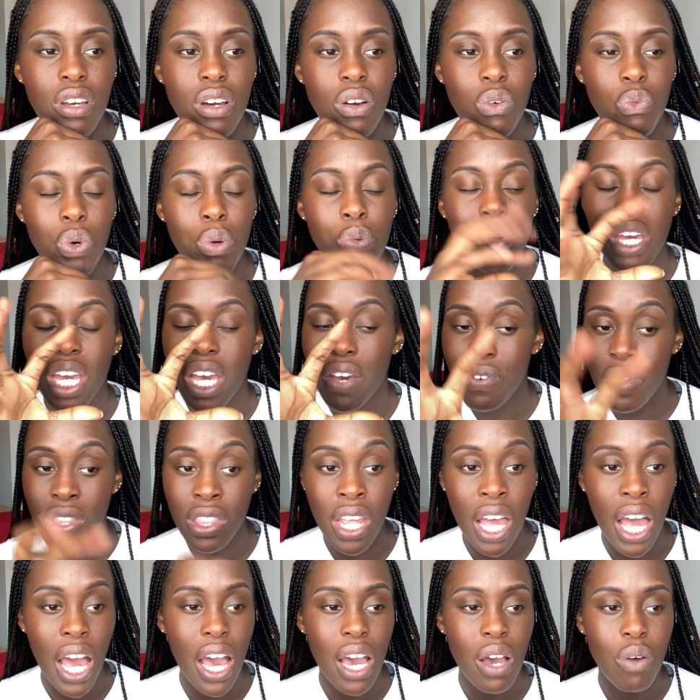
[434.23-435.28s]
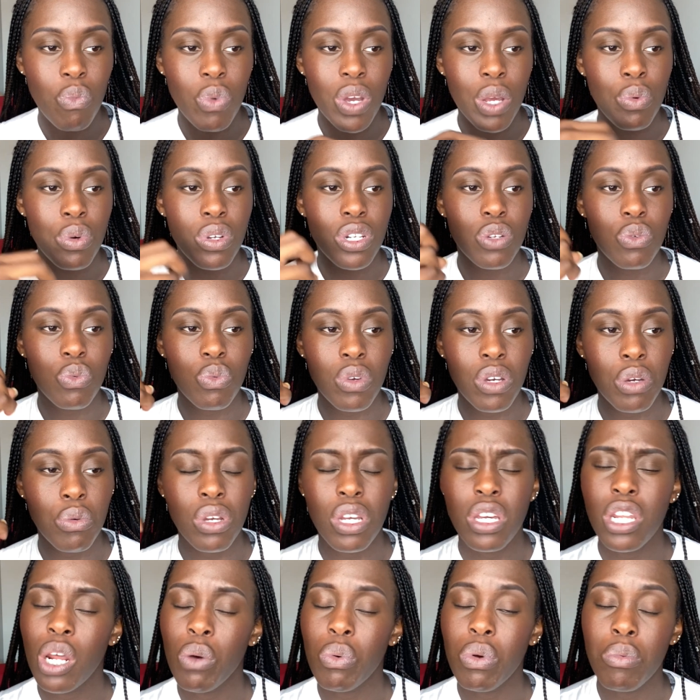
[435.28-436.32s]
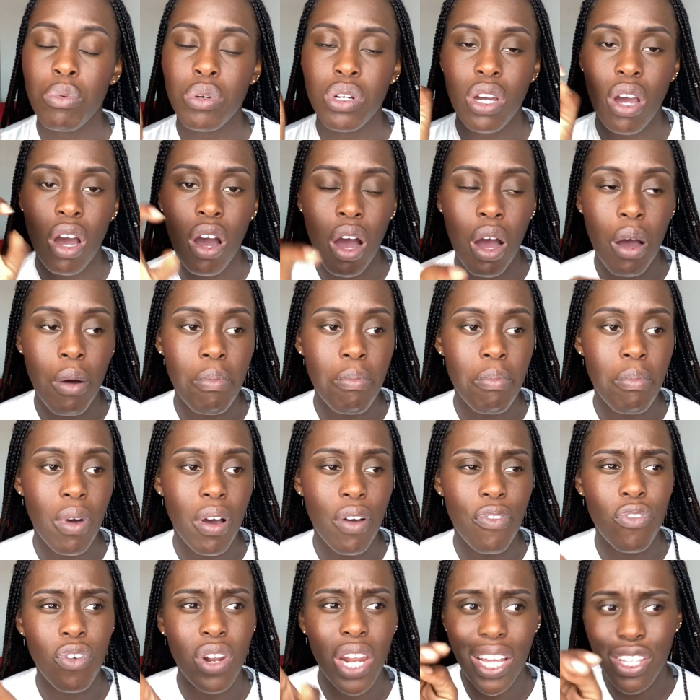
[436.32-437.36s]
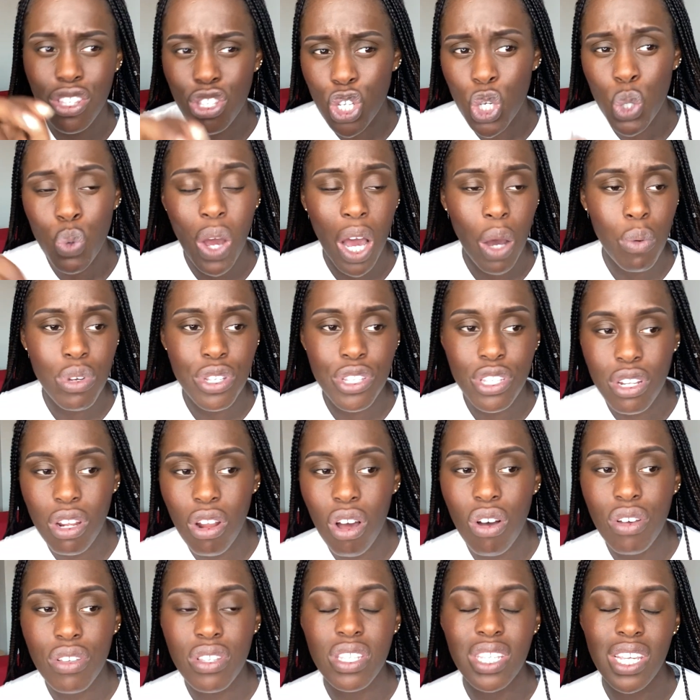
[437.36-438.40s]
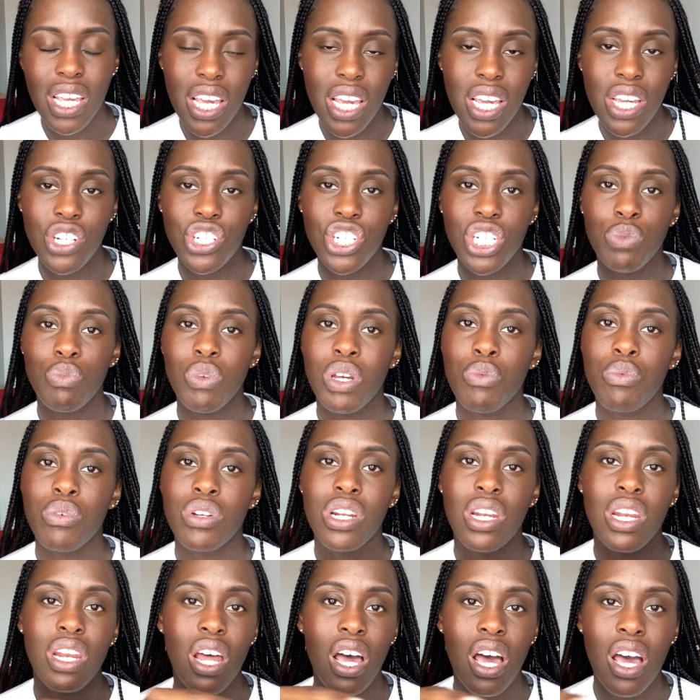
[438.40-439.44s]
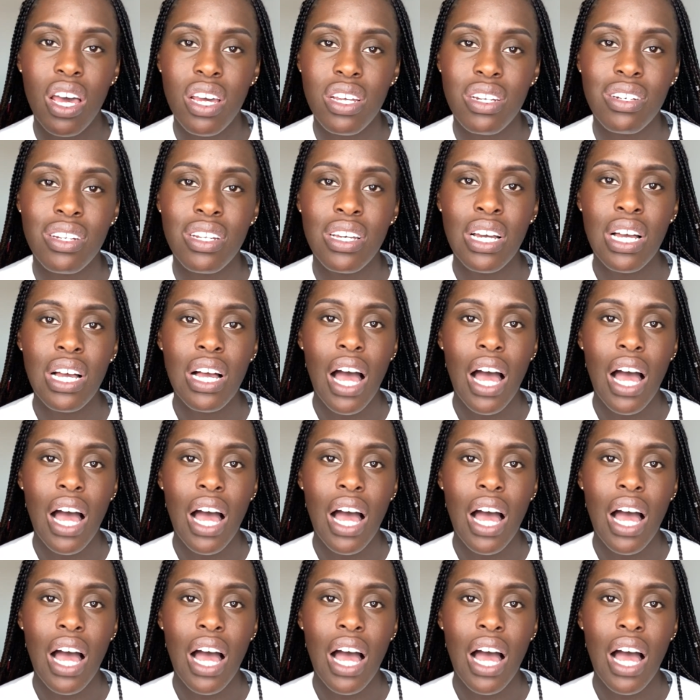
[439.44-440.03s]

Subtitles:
we were given that, and we would come for like 2-hour slots each, and we would learn,